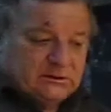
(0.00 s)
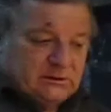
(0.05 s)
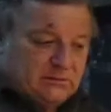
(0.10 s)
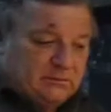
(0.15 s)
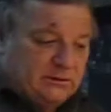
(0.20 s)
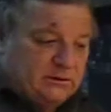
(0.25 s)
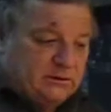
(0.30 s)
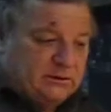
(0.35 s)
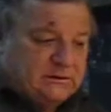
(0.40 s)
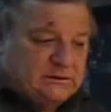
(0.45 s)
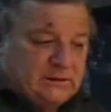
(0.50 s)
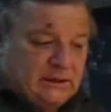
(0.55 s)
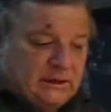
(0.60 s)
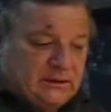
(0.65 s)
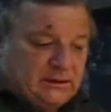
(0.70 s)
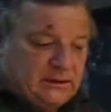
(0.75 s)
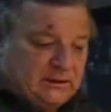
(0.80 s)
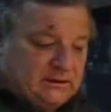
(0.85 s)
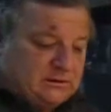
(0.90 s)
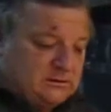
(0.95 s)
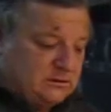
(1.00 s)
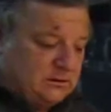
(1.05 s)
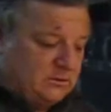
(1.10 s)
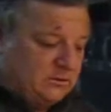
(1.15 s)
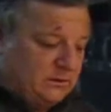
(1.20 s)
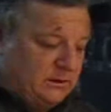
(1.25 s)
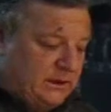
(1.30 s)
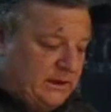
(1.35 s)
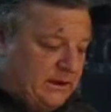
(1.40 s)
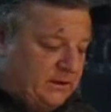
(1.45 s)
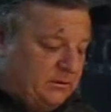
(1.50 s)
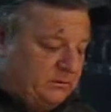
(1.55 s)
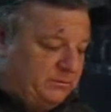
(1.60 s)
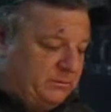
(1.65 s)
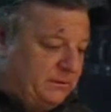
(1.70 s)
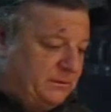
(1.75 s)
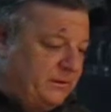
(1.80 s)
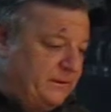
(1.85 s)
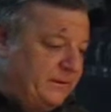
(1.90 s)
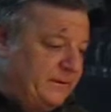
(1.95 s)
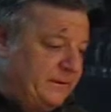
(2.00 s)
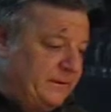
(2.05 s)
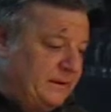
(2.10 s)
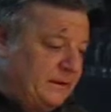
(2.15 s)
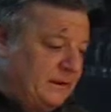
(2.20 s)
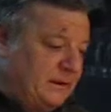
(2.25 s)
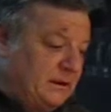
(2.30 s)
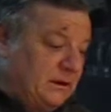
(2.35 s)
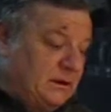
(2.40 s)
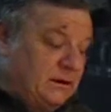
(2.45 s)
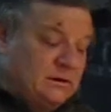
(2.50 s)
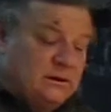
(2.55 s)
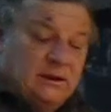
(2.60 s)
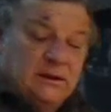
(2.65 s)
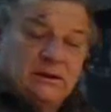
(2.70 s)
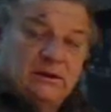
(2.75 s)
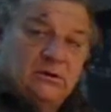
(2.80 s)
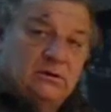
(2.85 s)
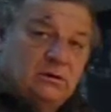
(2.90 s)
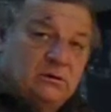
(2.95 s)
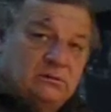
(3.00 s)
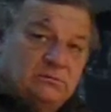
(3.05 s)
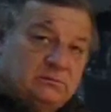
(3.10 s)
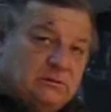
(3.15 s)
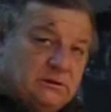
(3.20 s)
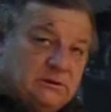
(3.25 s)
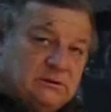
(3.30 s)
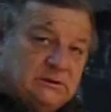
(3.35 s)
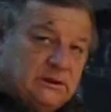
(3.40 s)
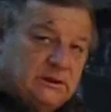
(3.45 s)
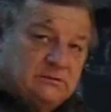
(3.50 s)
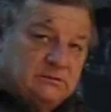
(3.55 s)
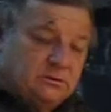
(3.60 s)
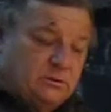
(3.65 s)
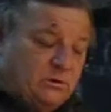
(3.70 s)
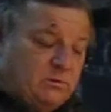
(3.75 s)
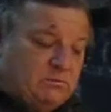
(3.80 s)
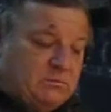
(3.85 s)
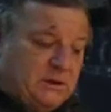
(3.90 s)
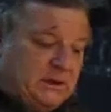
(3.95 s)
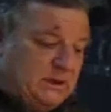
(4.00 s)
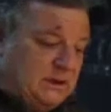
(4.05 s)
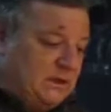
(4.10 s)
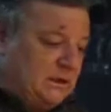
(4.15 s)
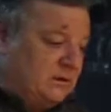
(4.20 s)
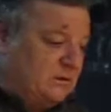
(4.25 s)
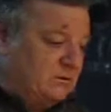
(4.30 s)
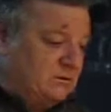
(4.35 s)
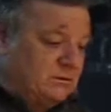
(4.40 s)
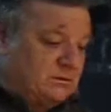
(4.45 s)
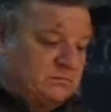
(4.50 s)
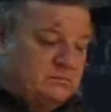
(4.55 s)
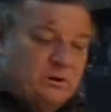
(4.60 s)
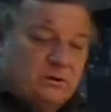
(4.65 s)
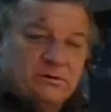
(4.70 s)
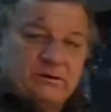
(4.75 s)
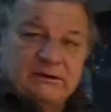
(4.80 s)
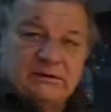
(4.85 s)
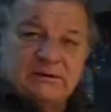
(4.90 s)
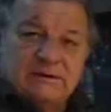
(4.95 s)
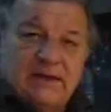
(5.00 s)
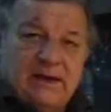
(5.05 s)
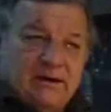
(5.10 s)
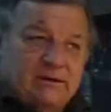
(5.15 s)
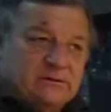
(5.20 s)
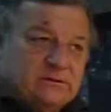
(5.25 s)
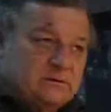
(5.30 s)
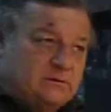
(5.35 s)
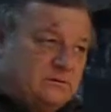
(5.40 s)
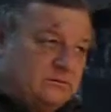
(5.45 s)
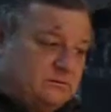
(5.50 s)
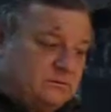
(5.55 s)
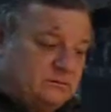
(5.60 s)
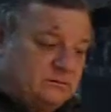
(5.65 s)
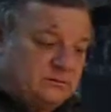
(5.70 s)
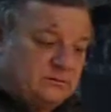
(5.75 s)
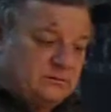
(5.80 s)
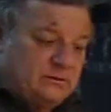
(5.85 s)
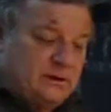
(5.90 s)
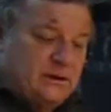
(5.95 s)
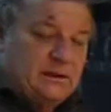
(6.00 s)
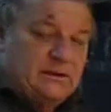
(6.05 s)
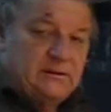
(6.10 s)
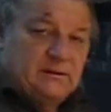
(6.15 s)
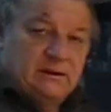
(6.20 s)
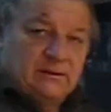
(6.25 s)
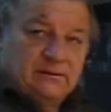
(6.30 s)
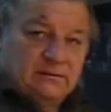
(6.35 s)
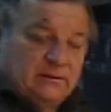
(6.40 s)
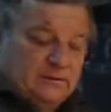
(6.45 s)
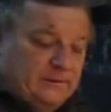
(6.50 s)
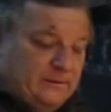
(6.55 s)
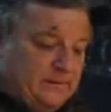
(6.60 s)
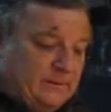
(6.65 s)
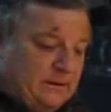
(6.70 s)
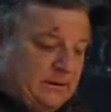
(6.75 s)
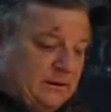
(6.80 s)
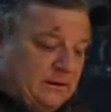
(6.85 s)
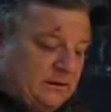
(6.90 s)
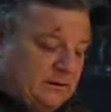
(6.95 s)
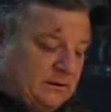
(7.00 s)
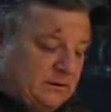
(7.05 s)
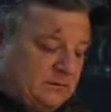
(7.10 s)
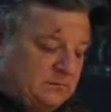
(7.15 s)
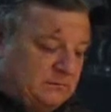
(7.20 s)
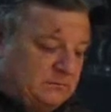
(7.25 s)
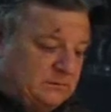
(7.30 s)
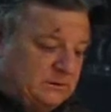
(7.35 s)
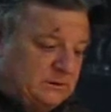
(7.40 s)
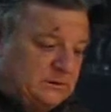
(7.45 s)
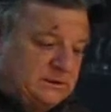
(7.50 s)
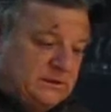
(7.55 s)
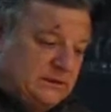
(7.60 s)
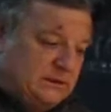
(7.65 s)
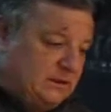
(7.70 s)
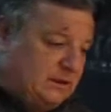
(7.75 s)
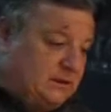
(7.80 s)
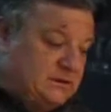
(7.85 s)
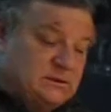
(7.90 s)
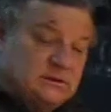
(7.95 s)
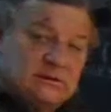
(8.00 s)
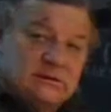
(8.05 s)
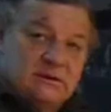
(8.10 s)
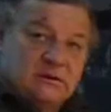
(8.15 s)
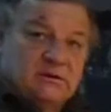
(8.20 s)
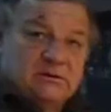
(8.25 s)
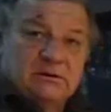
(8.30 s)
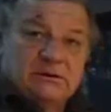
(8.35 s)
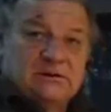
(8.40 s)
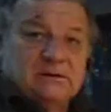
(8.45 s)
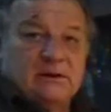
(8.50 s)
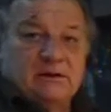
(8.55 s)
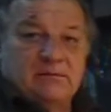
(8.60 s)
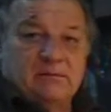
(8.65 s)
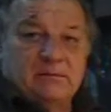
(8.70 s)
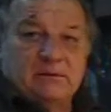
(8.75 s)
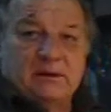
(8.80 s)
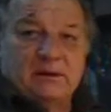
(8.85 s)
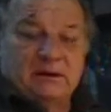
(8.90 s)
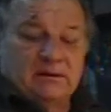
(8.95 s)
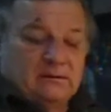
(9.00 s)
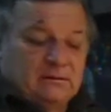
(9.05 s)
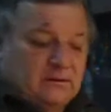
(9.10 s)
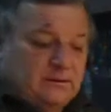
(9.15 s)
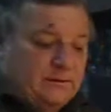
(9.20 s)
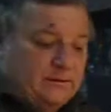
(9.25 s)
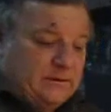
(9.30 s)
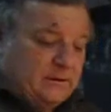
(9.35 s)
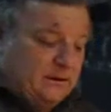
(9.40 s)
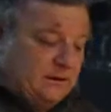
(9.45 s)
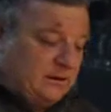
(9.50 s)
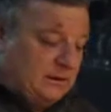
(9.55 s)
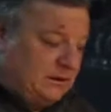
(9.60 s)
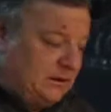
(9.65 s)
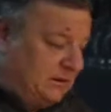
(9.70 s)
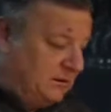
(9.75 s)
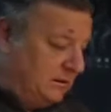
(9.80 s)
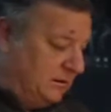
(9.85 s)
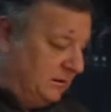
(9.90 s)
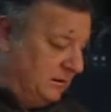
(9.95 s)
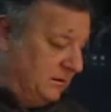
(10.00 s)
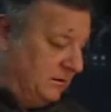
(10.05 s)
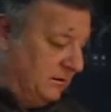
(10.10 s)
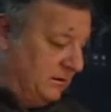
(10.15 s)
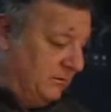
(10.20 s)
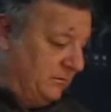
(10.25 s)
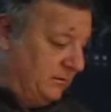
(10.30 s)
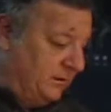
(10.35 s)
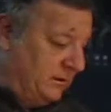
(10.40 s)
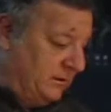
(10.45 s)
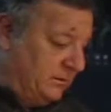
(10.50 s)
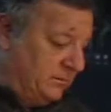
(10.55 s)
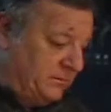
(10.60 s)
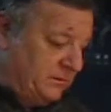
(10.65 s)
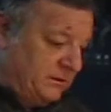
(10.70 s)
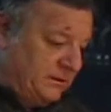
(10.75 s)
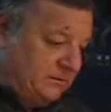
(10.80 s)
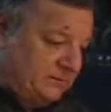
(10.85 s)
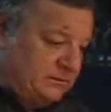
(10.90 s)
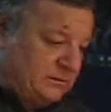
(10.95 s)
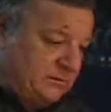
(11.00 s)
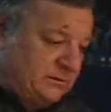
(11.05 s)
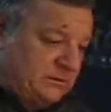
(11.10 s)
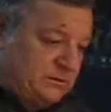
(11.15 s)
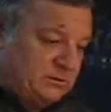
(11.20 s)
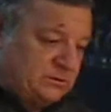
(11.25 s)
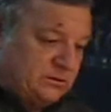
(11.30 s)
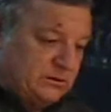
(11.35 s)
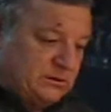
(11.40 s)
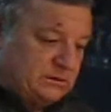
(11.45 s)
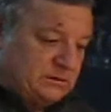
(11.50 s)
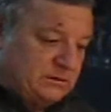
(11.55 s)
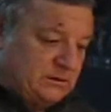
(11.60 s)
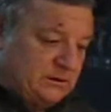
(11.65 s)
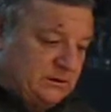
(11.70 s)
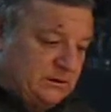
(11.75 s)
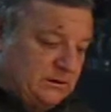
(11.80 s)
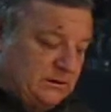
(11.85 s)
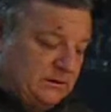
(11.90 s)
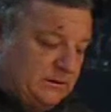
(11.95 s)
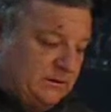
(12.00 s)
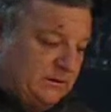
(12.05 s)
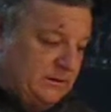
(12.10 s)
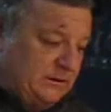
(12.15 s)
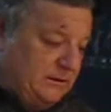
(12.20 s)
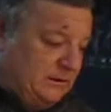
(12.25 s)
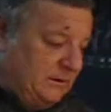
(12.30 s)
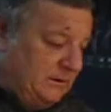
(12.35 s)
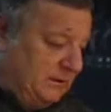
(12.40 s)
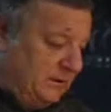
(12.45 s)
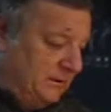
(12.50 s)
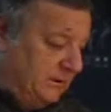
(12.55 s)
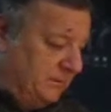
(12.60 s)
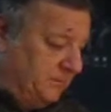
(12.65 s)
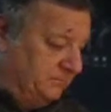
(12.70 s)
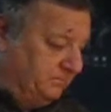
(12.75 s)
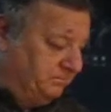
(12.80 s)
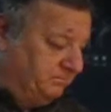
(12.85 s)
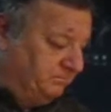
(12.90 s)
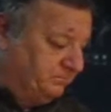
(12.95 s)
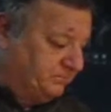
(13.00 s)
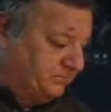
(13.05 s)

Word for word: some little techniques that will help. Uh, and it could attain to a Mini or a Morris 1000 or, or anything. Um, the techniques are still the same thing and uh, hopefully they'll be of some interest to you. Um,